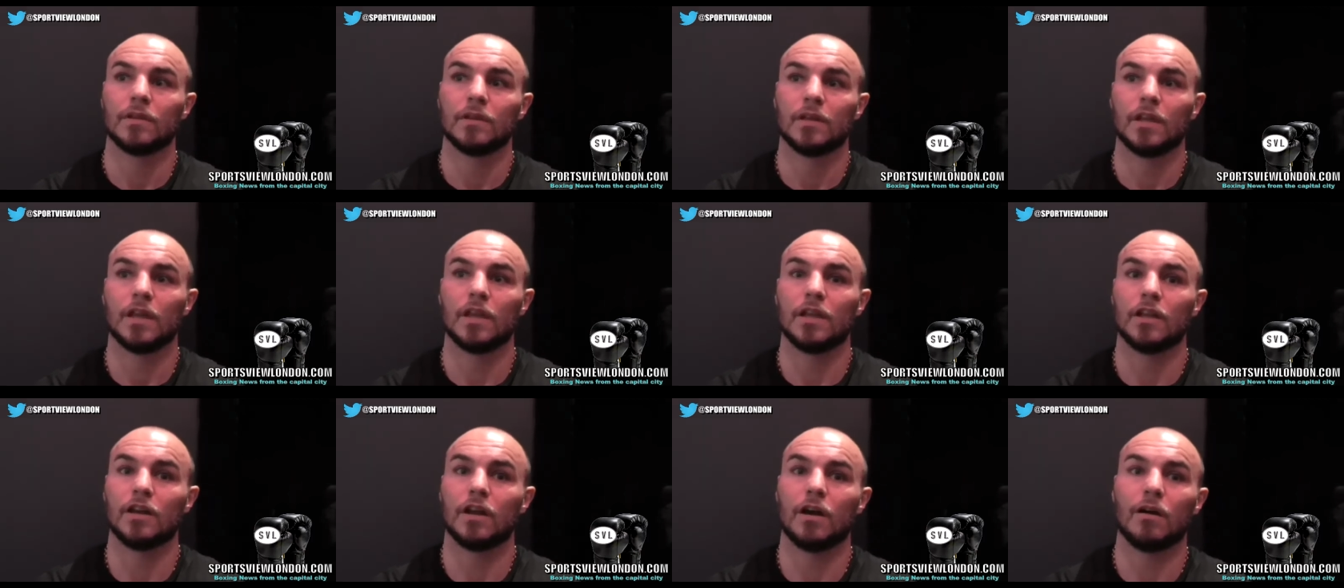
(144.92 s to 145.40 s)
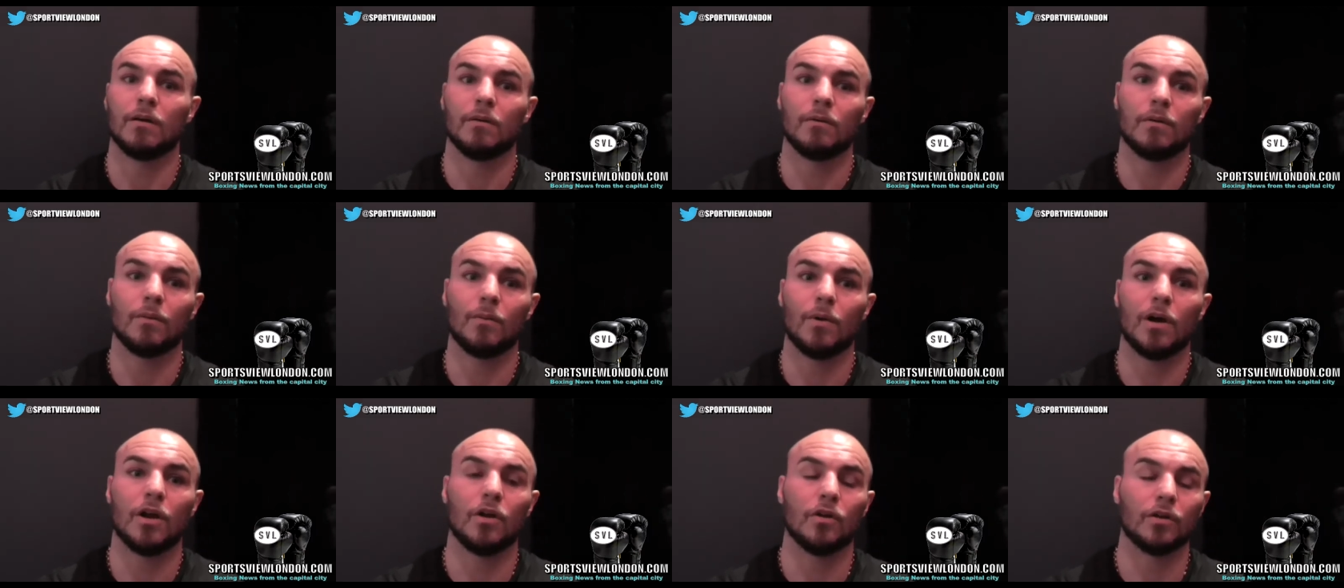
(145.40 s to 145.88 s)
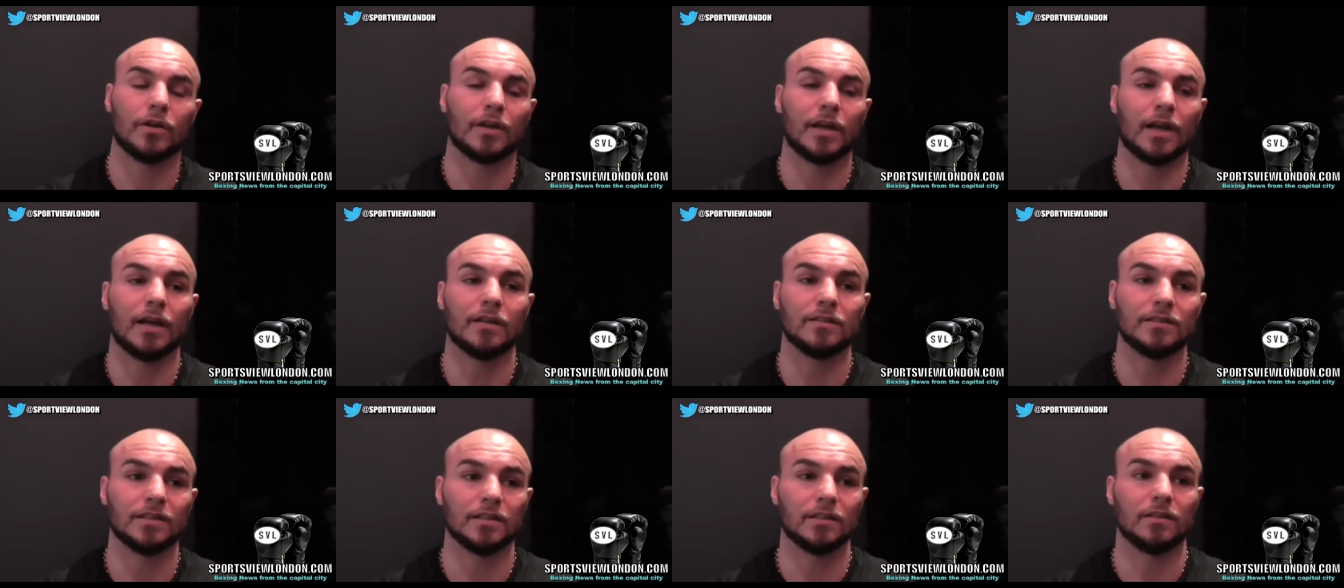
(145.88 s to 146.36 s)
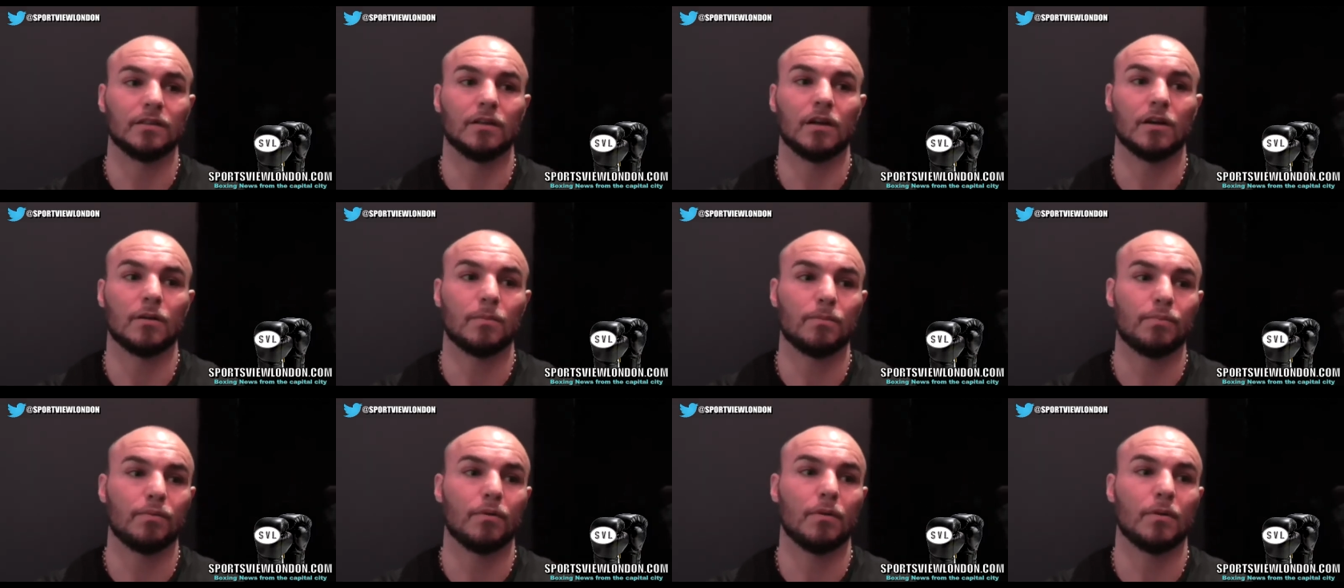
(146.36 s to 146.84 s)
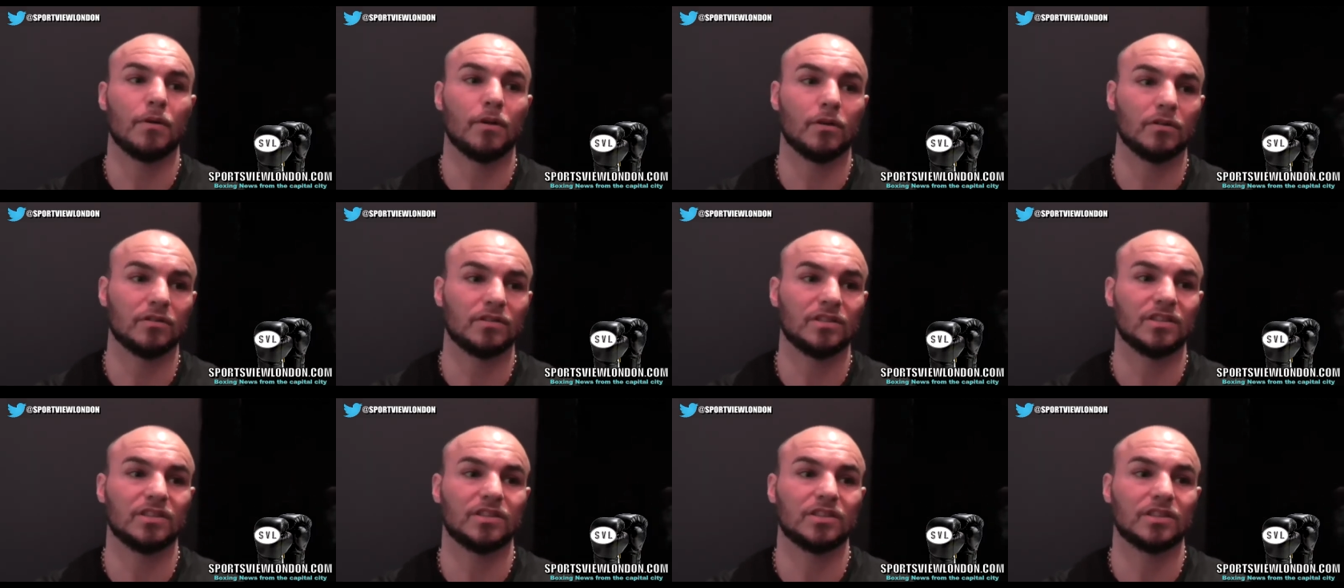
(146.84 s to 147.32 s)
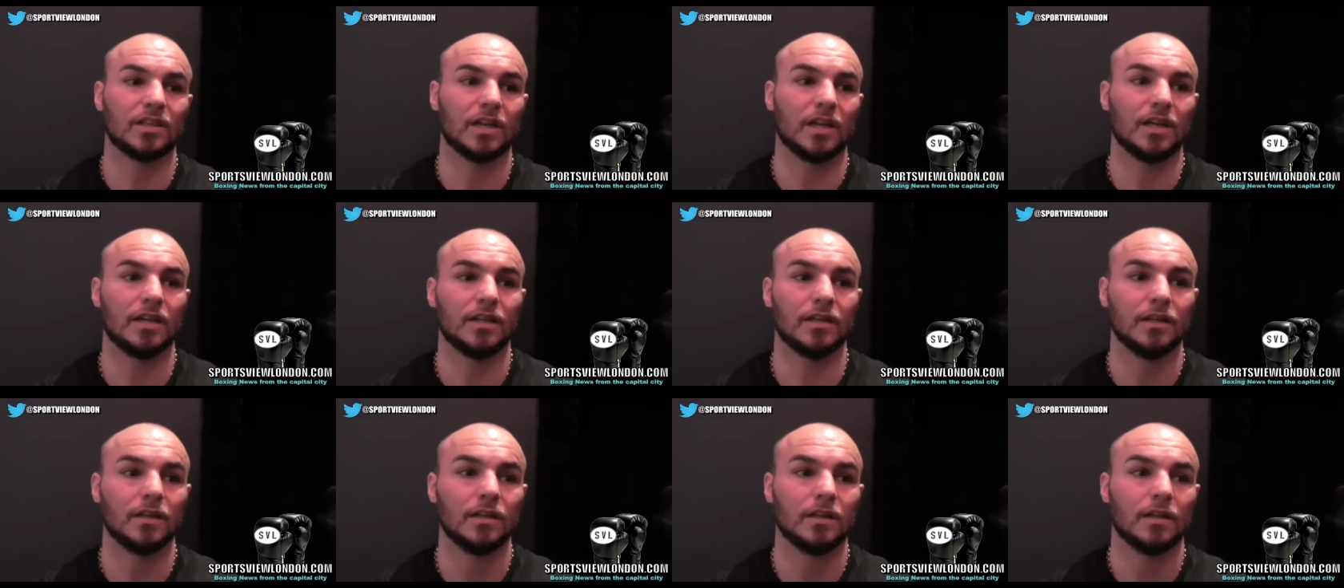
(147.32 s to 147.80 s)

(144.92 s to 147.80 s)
Yeah, you know, what I look at as in, I could probably honestly say,